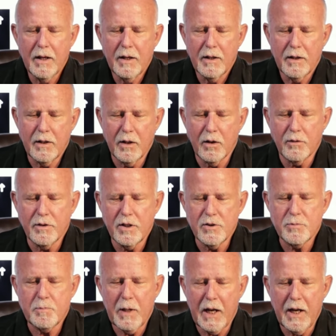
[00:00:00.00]
these
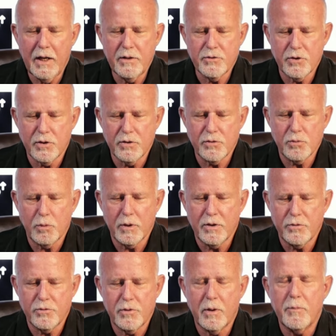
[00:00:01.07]
pagers were
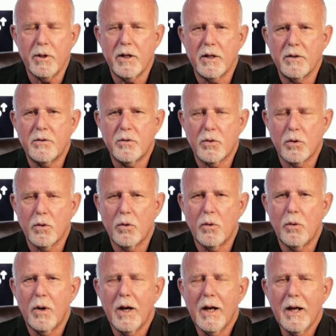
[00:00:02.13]
distributed
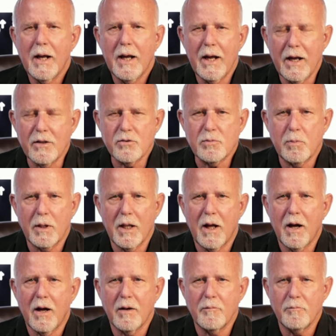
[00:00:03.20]
to
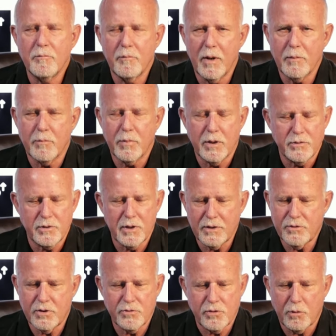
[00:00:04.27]
Hezbollah members,
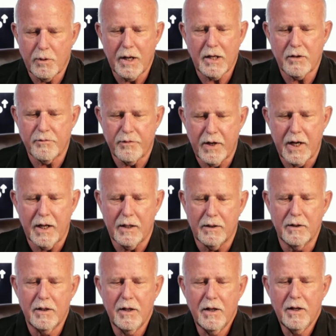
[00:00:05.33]
not just the rank and
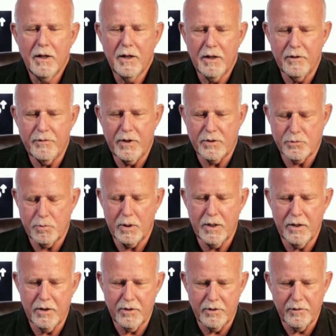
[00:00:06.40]
file of
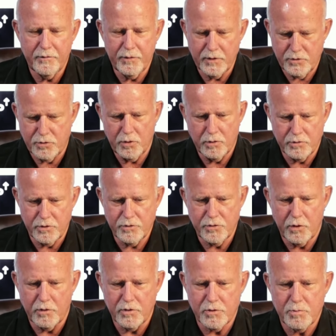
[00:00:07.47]
Hezbollah, or the foot soldiers,
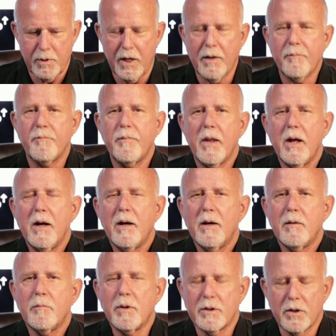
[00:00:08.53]
so to speak,
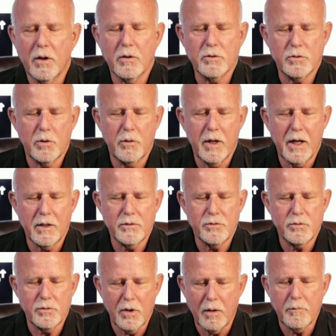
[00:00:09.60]
but those who had
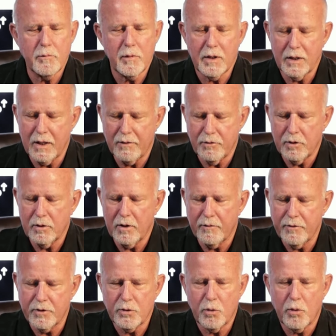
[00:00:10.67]
some level
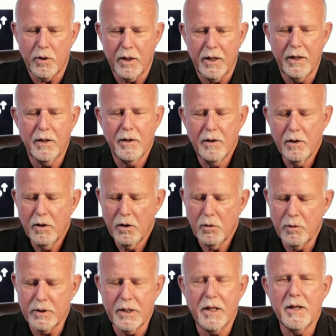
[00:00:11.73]
of authority
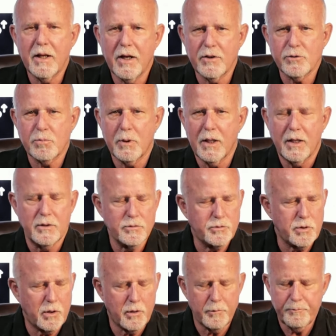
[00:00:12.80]
within Hezbollah.
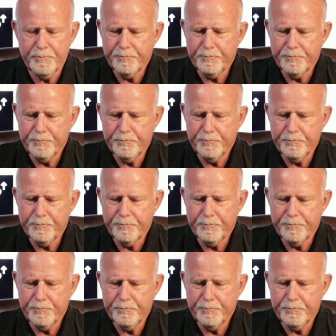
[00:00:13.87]
So,